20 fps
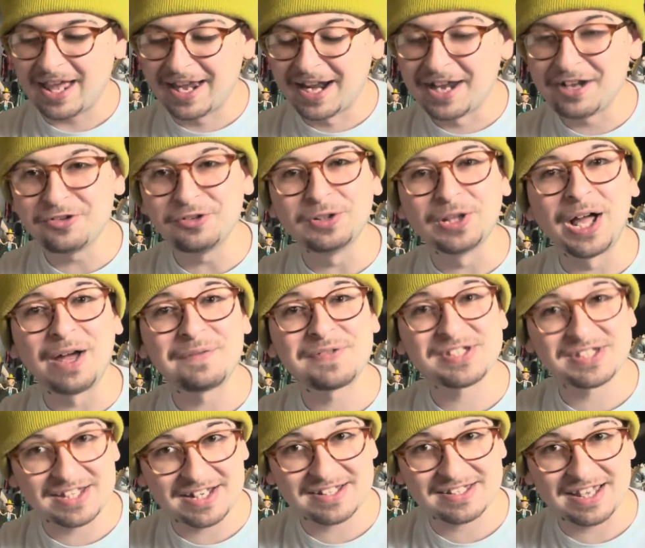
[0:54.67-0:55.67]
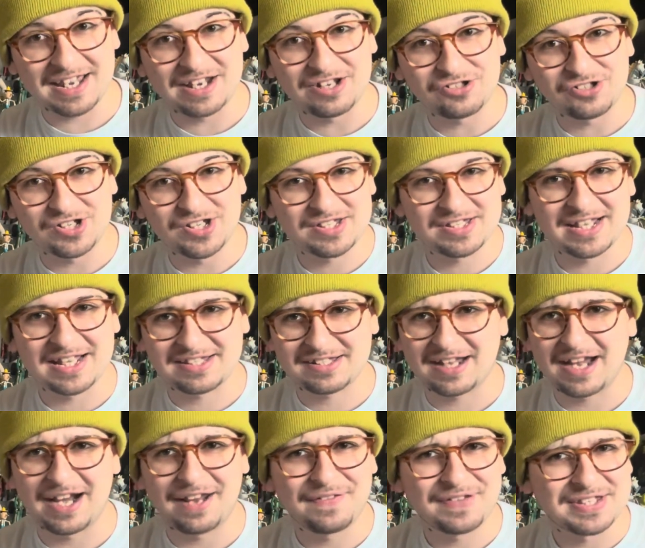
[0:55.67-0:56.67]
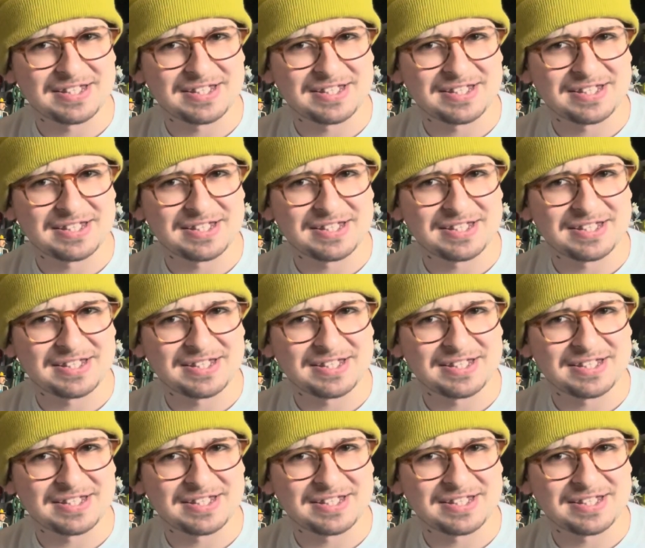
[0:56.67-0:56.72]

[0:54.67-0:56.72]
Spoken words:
and I do love 6 inches. That's kind of the